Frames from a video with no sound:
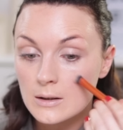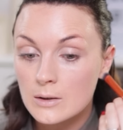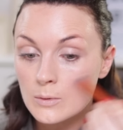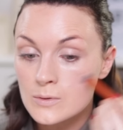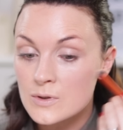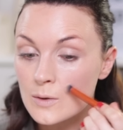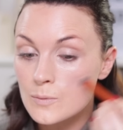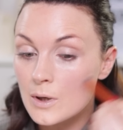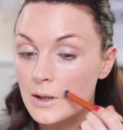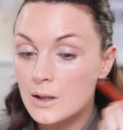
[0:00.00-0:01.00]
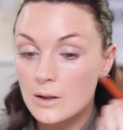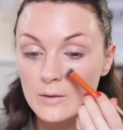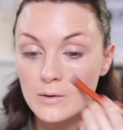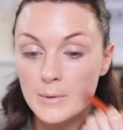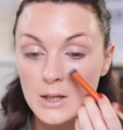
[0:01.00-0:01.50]
and also run it
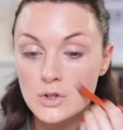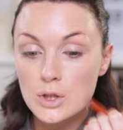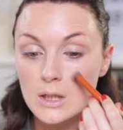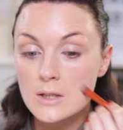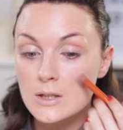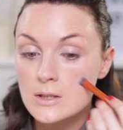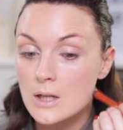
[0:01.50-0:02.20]
over my cheeks a